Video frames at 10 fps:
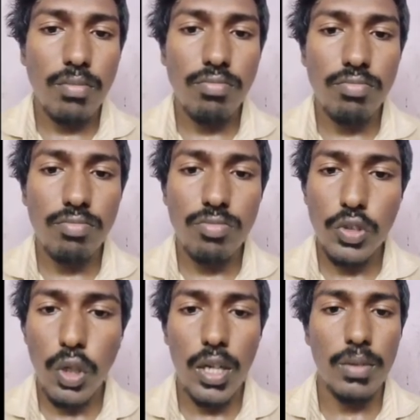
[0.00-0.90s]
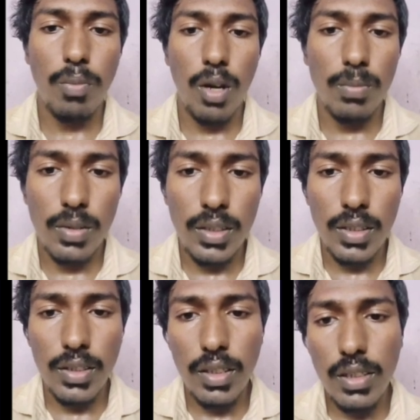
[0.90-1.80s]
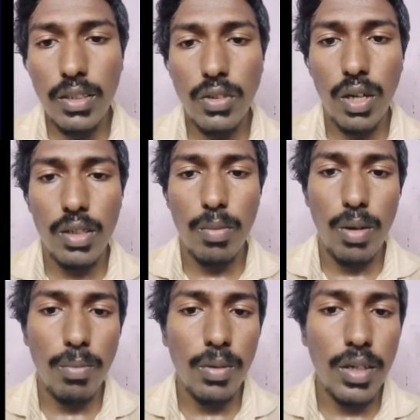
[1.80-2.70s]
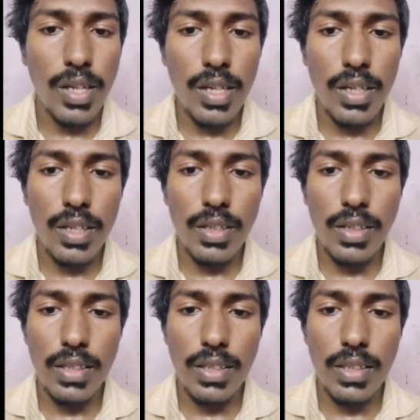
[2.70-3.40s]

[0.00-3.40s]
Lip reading: Joint probability. Joint probability.